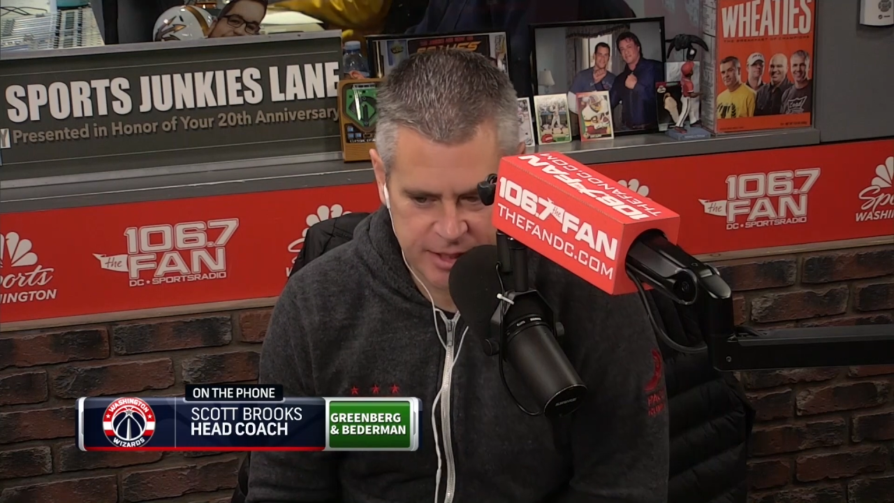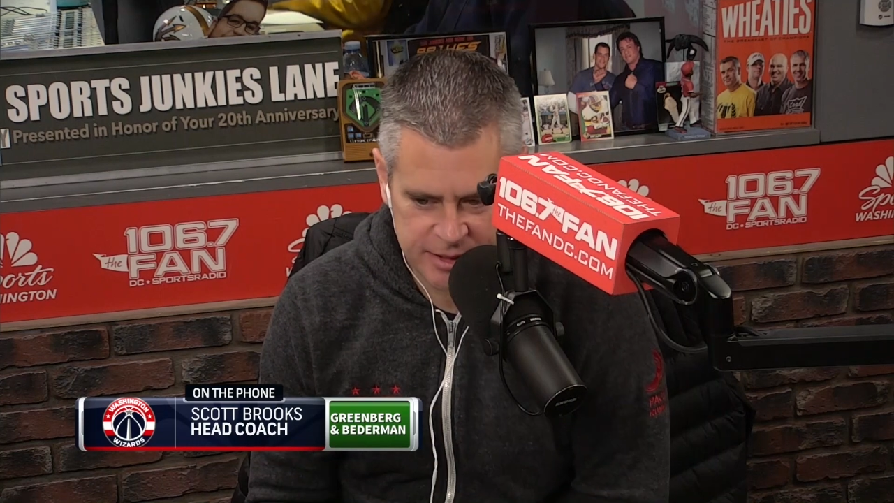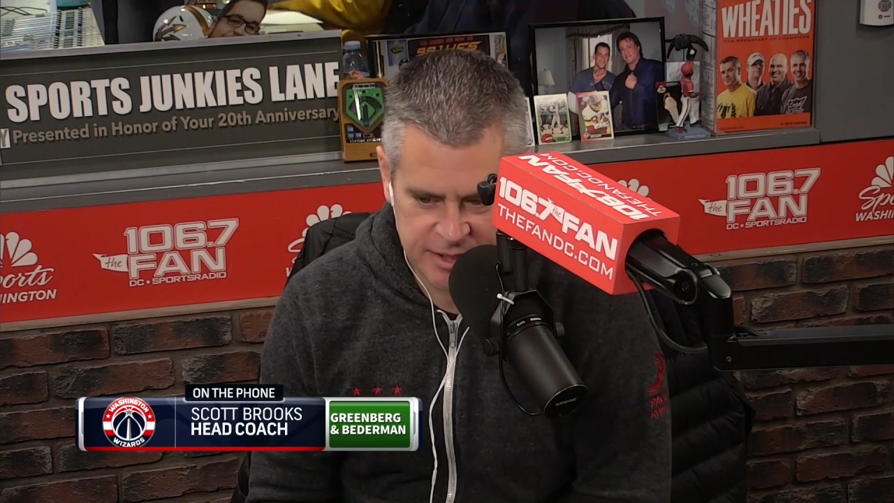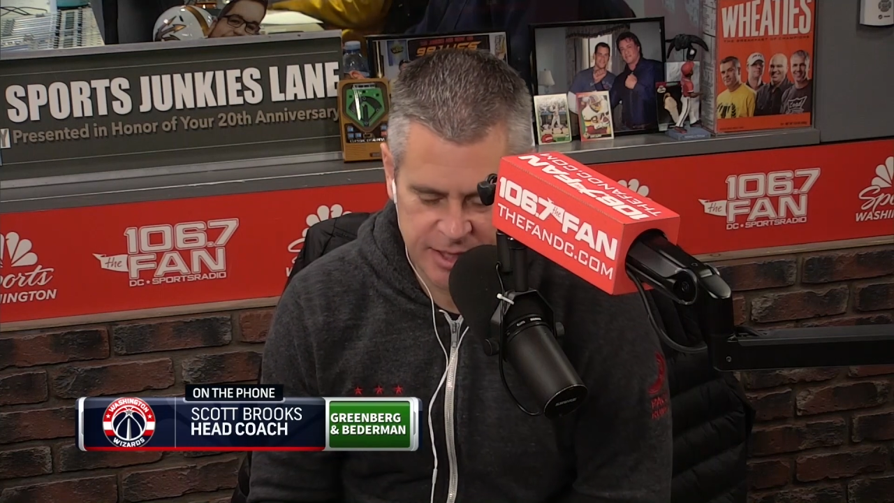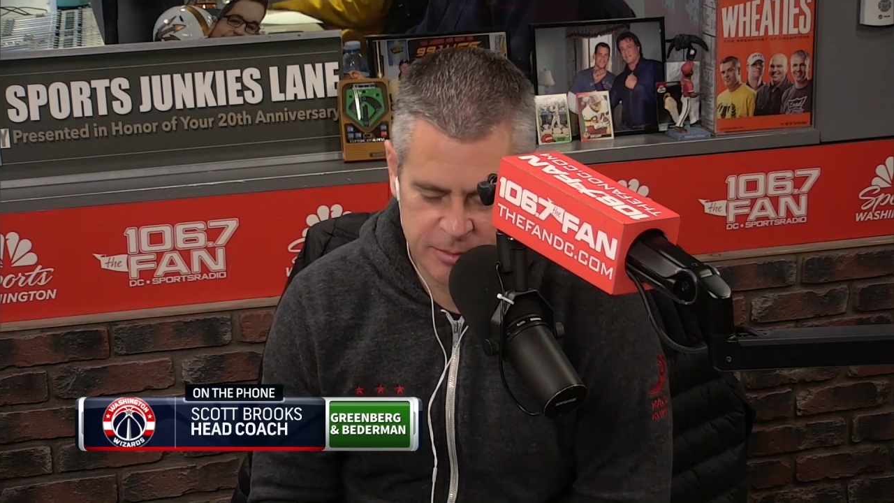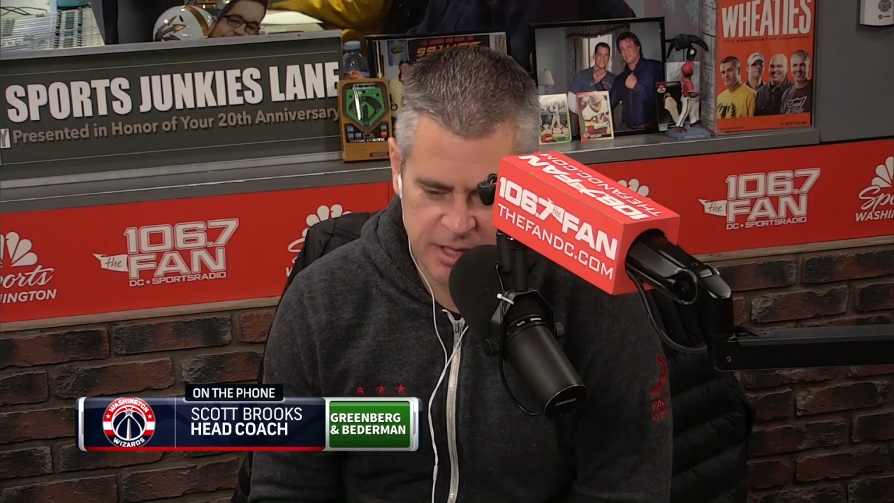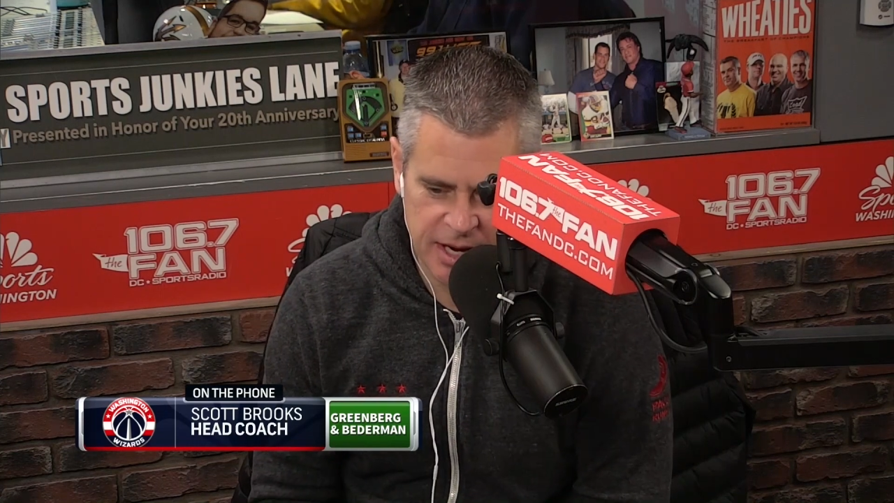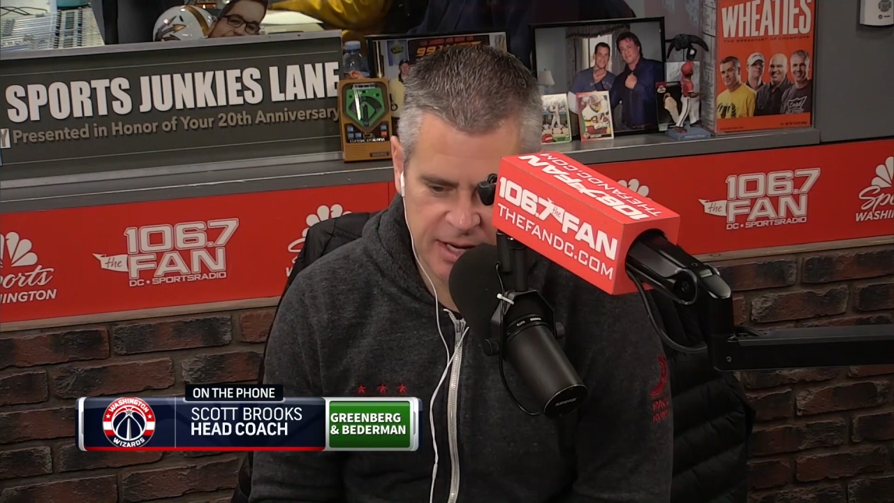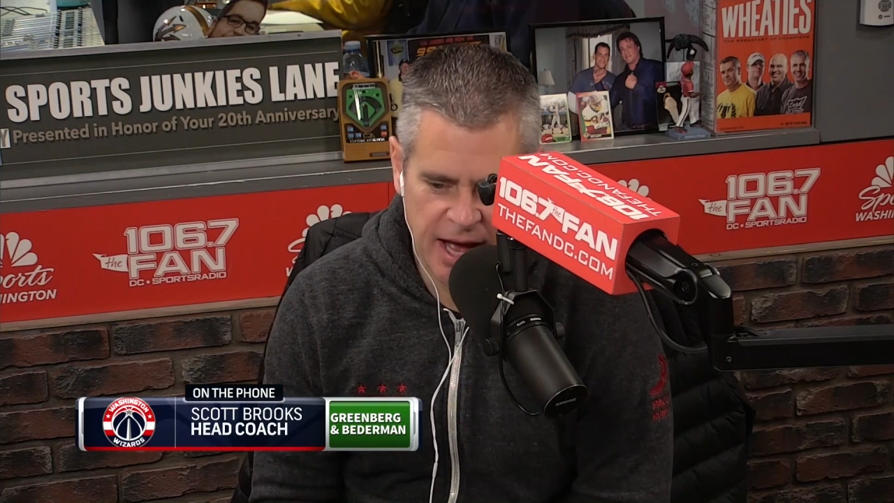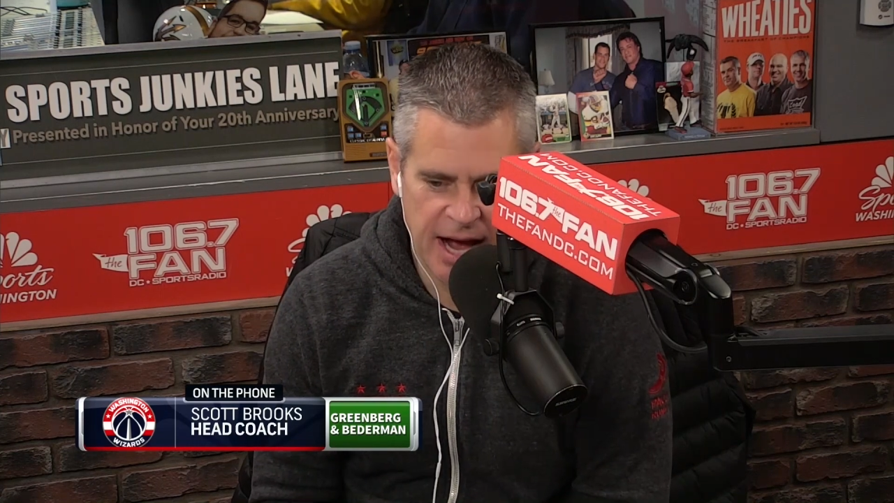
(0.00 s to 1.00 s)
and it seems
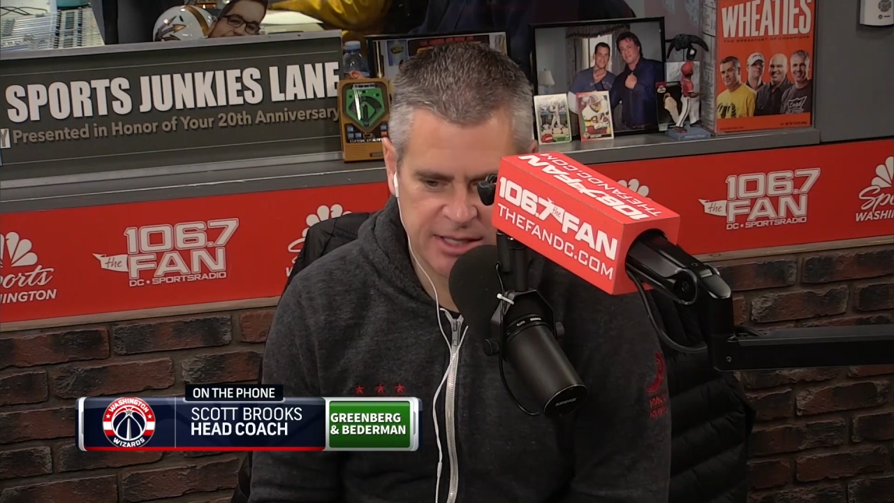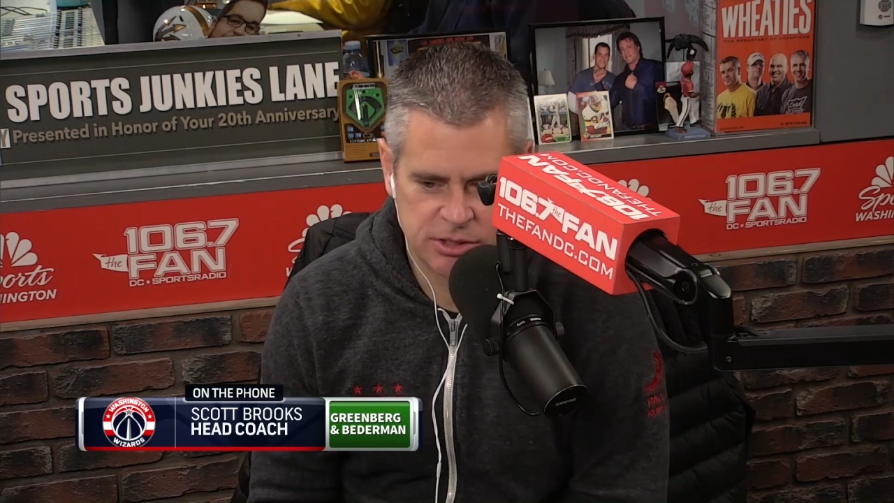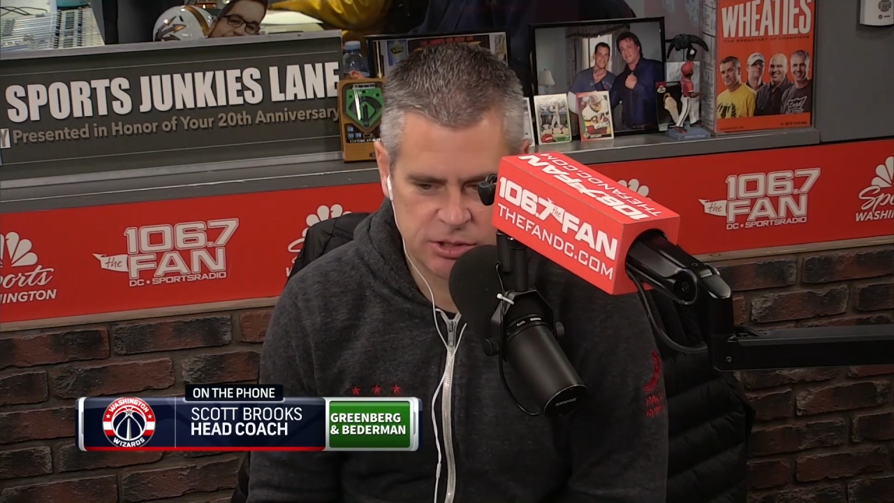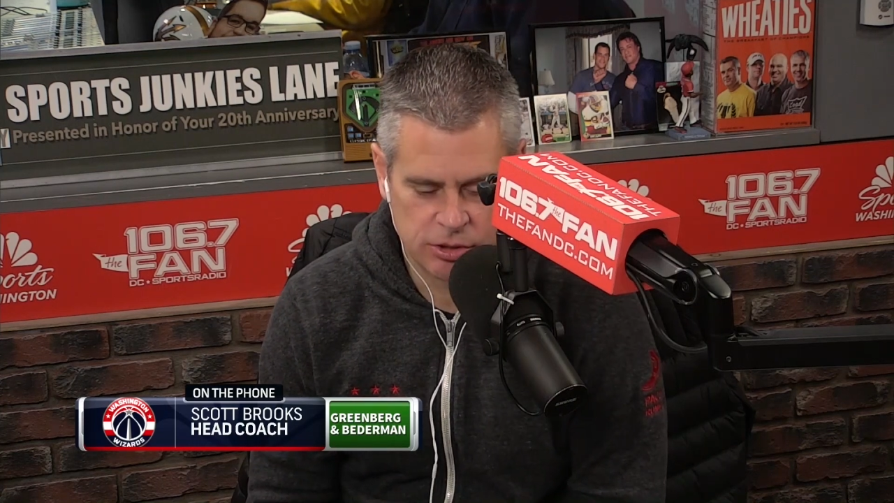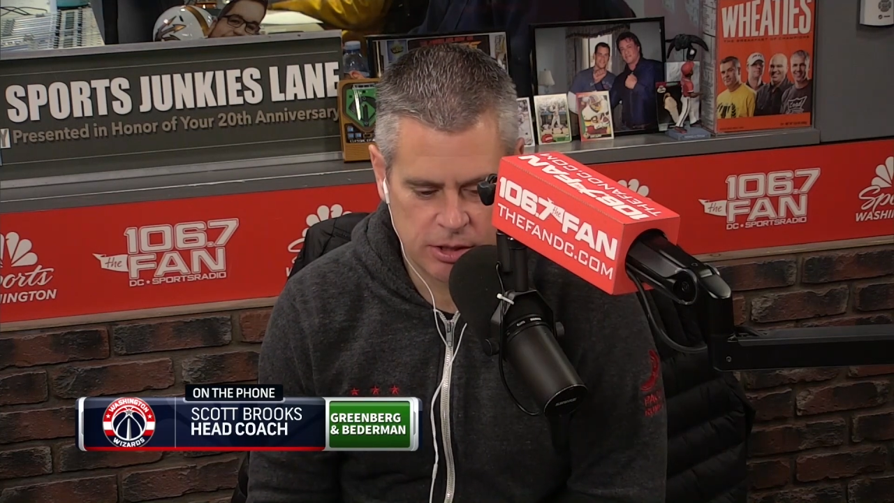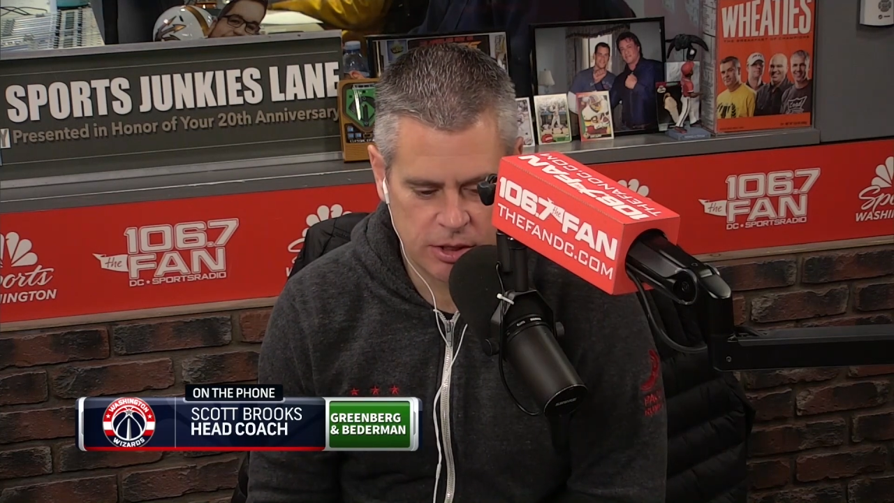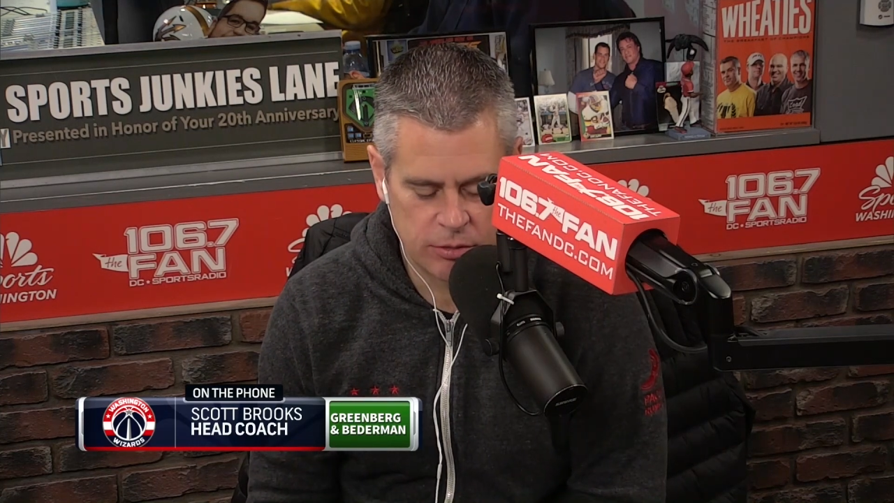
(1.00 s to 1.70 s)
like guys are shooting